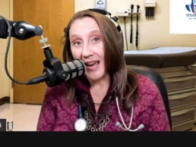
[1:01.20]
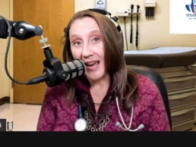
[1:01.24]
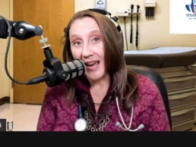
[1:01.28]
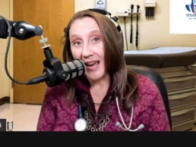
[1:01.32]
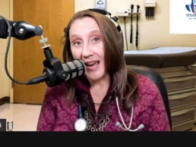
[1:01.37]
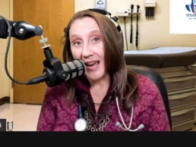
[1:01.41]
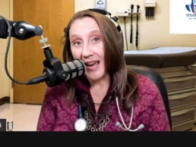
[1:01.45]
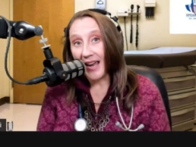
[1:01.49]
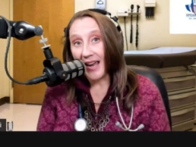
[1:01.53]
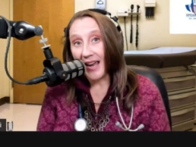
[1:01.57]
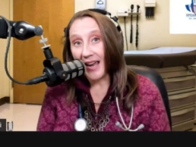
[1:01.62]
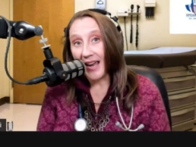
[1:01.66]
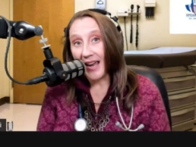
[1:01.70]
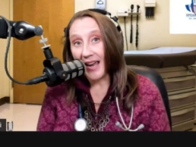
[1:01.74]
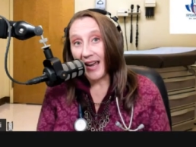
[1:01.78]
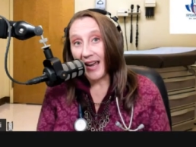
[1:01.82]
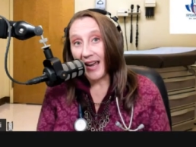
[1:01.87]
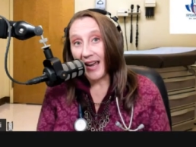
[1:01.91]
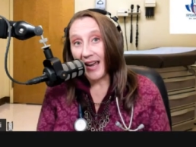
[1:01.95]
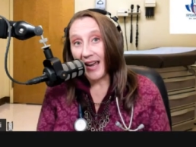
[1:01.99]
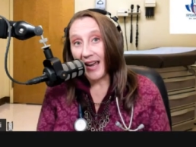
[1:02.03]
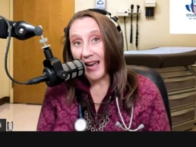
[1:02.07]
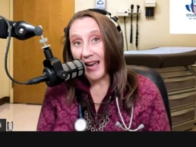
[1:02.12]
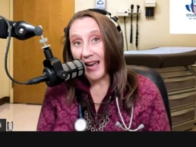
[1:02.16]
I'm going to
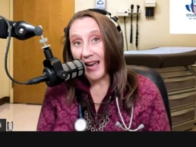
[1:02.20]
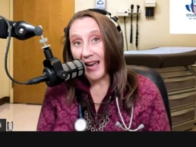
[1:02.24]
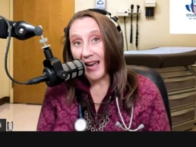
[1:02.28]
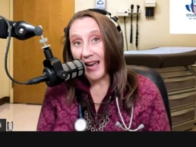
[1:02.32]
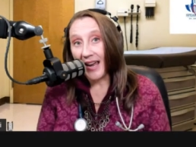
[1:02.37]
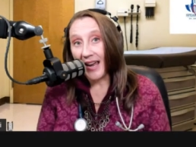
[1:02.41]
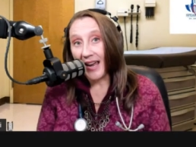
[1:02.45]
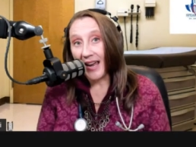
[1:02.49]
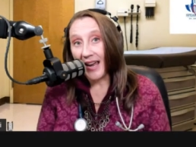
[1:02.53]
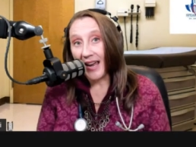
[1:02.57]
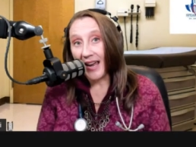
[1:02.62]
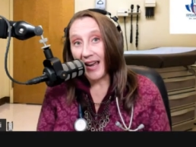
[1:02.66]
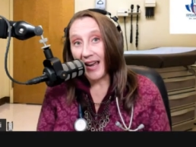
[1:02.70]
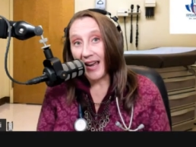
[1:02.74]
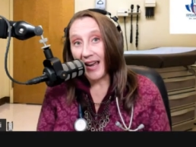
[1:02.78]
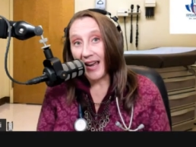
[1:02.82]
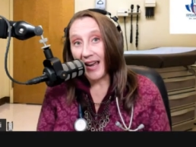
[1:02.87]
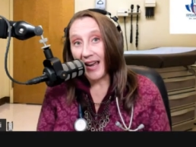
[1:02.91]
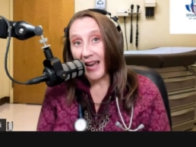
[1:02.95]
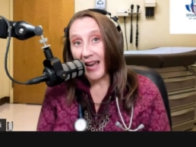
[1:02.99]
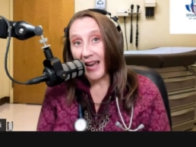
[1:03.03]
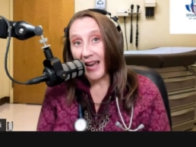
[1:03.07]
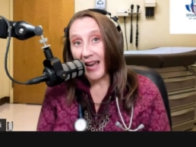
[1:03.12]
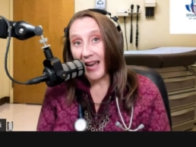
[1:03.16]
focus a little
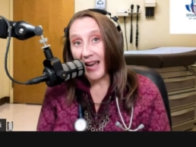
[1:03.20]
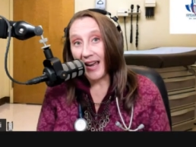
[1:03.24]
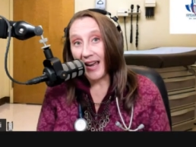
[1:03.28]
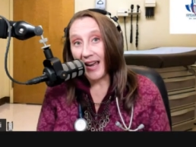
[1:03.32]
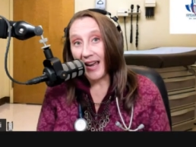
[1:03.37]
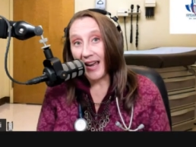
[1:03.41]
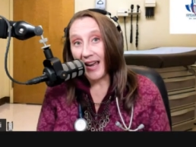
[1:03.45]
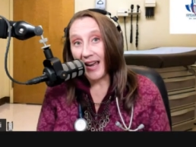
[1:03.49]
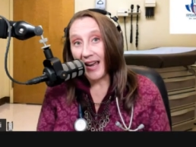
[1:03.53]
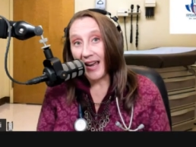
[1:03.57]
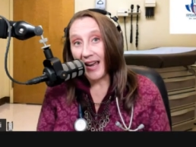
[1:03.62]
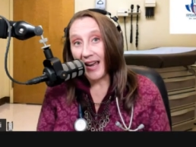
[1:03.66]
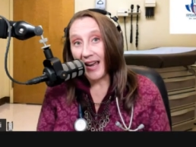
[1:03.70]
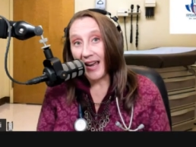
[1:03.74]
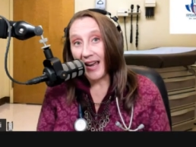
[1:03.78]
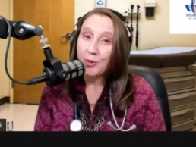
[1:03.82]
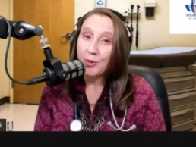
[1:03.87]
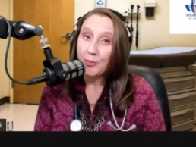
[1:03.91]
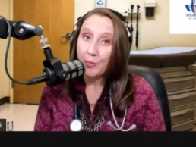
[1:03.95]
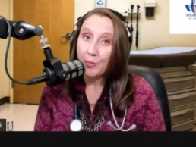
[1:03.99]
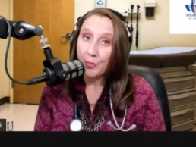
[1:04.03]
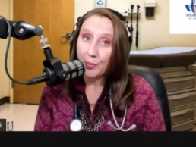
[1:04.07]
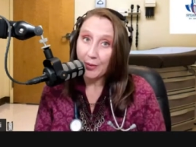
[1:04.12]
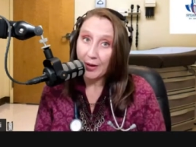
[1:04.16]
bit about how
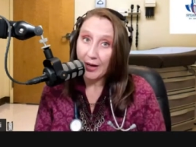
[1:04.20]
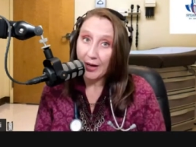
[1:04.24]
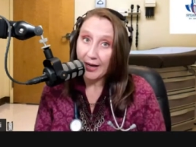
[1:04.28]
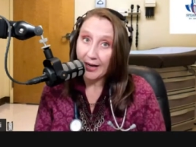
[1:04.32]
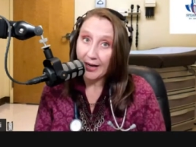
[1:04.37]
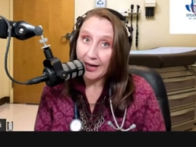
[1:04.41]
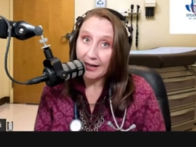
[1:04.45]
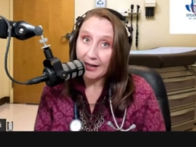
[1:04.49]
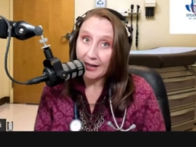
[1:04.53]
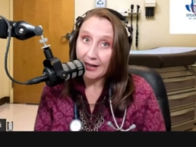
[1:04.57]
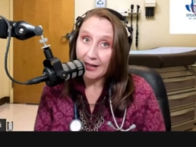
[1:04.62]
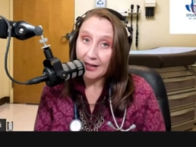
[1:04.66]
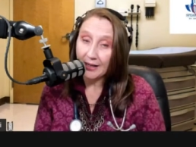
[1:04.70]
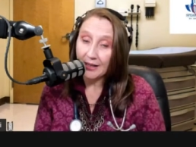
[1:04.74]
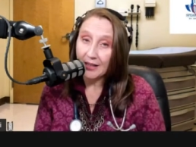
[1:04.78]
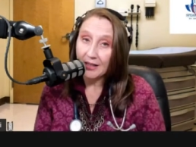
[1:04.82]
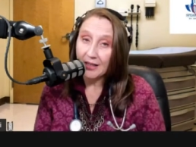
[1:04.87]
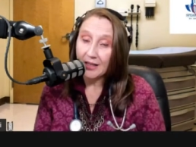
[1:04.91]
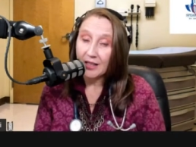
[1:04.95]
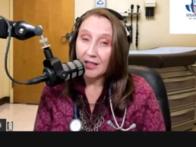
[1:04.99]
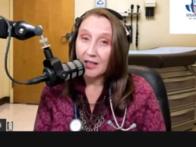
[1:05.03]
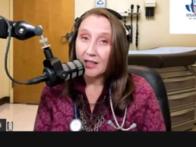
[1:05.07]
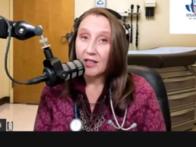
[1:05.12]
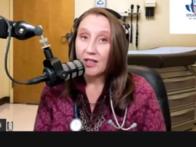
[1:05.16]
your brain
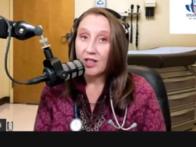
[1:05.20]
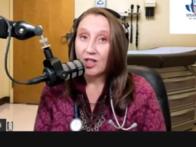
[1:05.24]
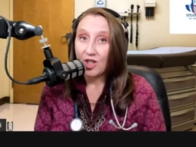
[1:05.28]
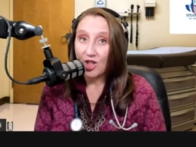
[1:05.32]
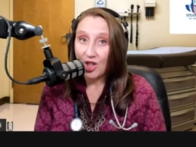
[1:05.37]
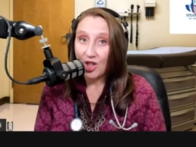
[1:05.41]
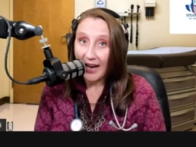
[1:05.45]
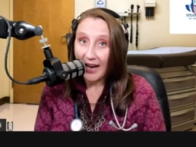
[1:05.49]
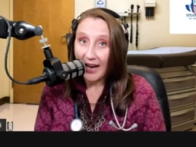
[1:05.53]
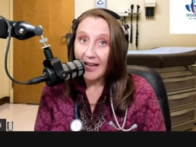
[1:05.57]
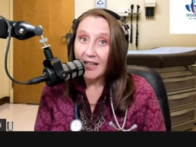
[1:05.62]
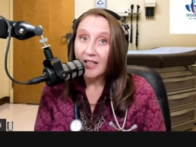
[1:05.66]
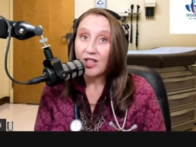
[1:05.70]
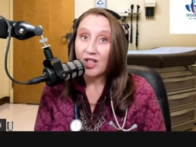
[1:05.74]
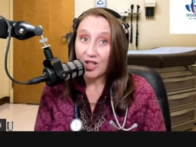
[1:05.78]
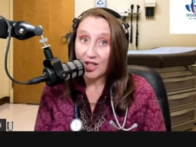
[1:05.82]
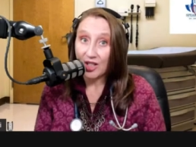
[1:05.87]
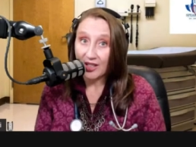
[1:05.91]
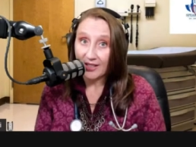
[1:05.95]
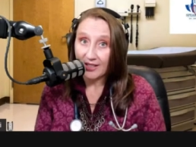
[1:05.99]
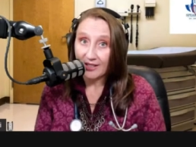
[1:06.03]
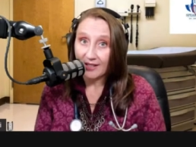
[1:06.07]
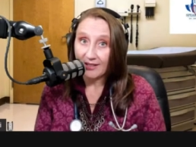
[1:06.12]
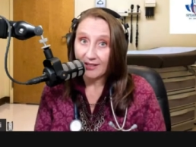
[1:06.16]

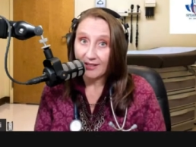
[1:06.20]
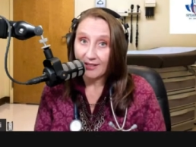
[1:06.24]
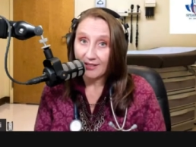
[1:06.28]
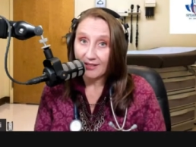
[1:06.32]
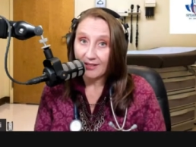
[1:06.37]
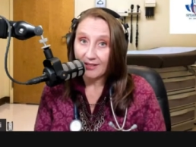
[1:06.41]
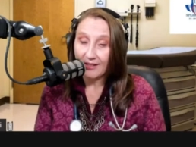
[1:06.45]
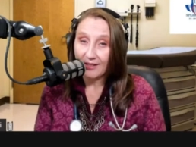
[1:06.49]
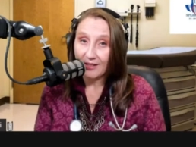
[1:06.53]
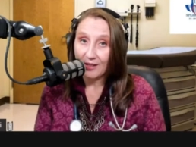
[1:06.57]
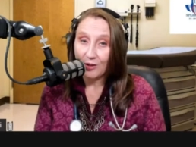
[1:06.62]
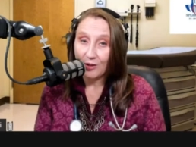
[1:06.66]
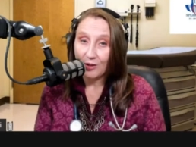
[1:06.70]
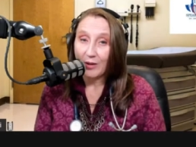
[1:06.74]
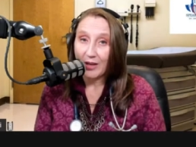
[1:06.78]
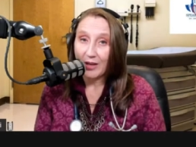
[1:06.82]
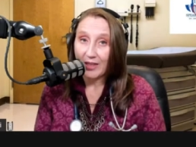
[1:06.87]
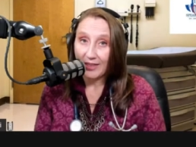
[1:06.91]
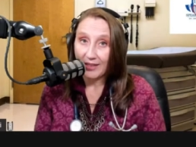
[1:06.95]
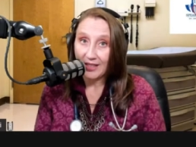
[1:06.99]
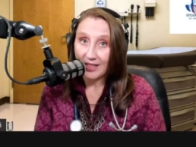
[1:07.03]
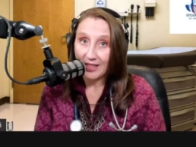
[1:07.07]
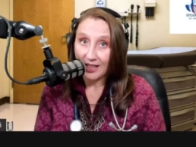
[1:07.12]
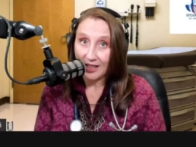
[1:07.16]
changes
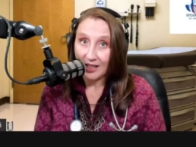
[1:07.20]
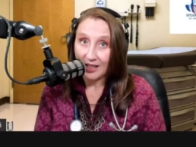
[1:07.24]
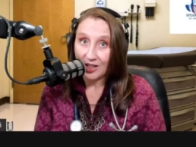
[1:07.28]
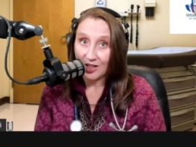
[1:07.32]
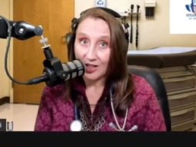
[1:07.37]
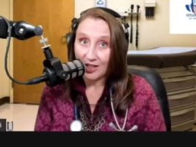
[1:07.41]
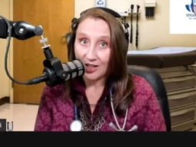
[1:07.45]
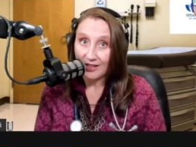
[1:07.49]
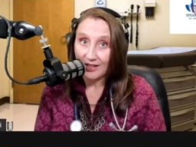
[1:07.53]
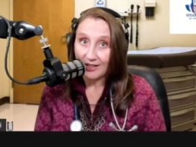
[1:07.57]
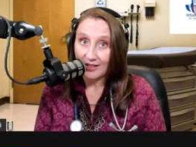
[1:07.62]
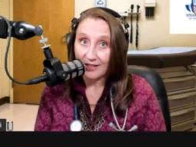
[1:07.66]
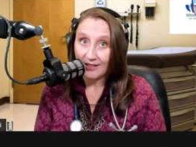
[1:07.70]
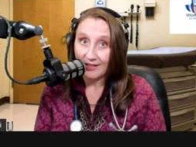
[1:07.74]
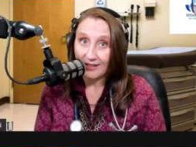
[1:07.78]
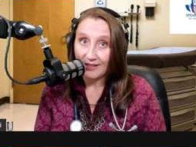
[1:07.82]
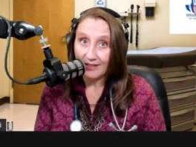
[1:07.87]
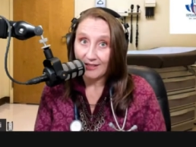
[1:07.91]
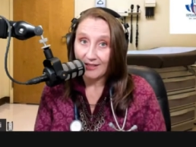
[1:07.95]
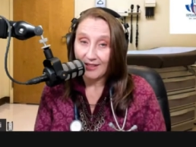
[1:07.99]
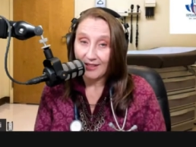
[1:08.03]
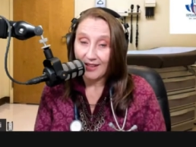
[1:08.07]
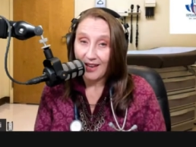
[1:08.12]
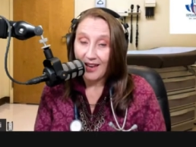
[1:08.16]
with addictions.